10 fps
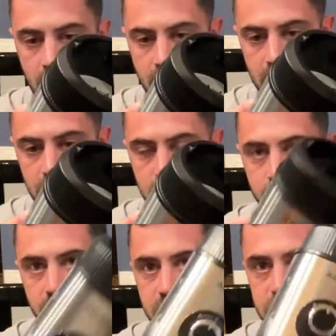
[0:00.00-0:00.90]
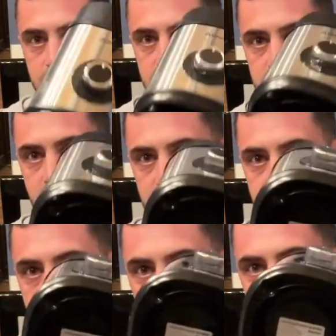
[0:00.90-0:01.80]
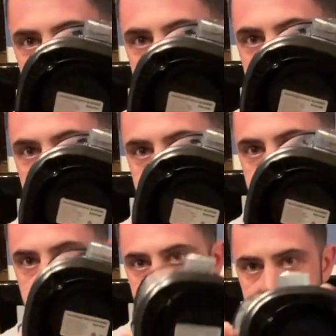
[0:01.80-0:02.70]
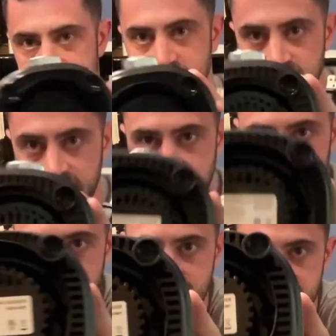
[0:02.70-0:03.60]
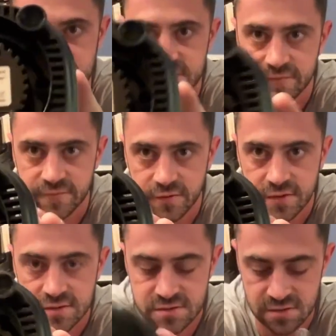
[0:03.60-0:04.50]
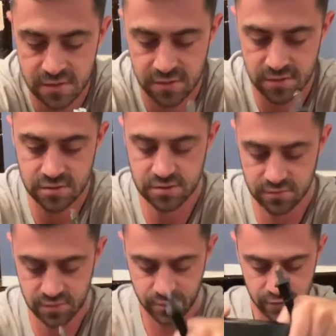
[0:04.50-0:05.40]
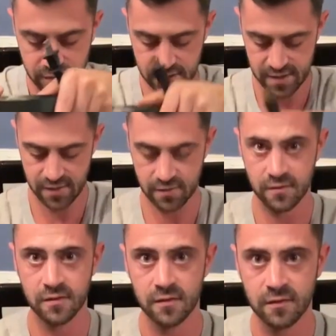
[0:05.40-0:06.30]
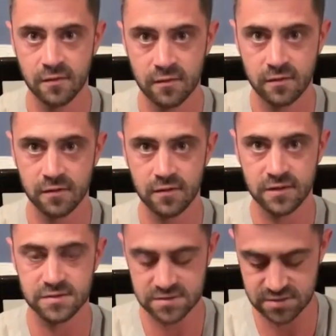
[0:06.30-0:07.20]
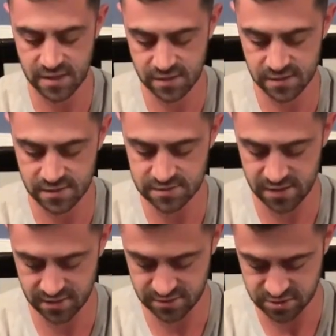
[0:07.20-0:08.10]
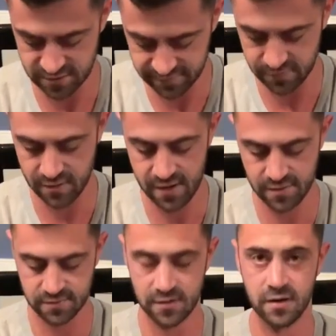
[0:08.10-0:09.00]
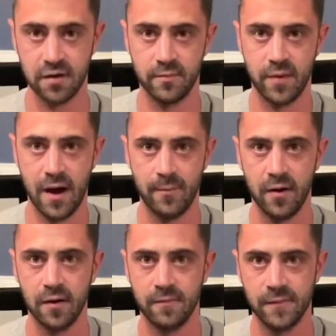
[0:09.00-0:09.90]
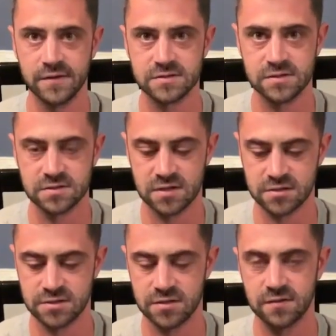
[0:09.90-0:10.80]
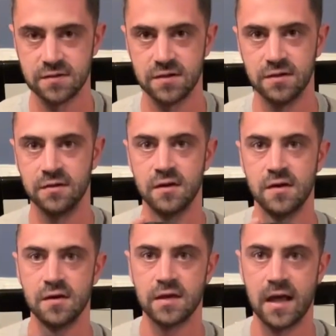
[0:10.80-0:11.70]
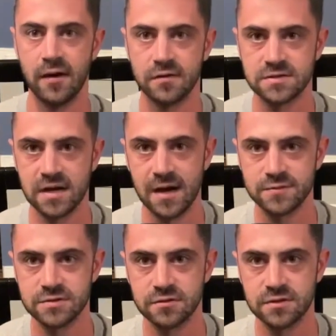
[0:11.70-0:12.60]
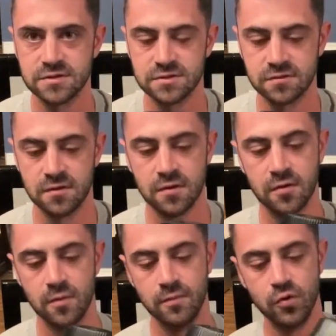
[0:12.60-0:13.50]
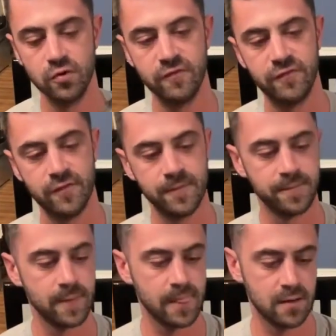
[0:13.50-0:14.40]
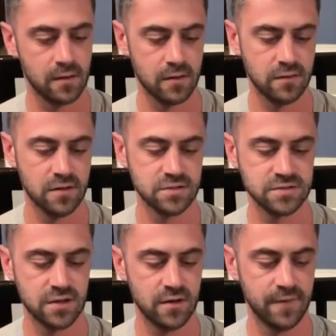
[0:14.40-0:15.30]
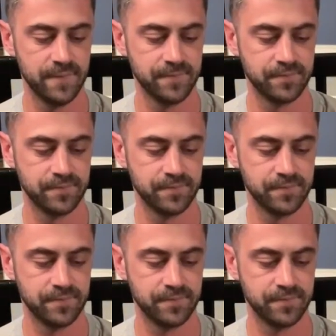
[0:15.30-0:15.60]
And the base, which is actually really nice, there's these little like rubberized footings. So when you put it down, it's steady and it's not going to shift around. You hear it pop up. That's it suctioning to the countertop so it doesn't move. There's 2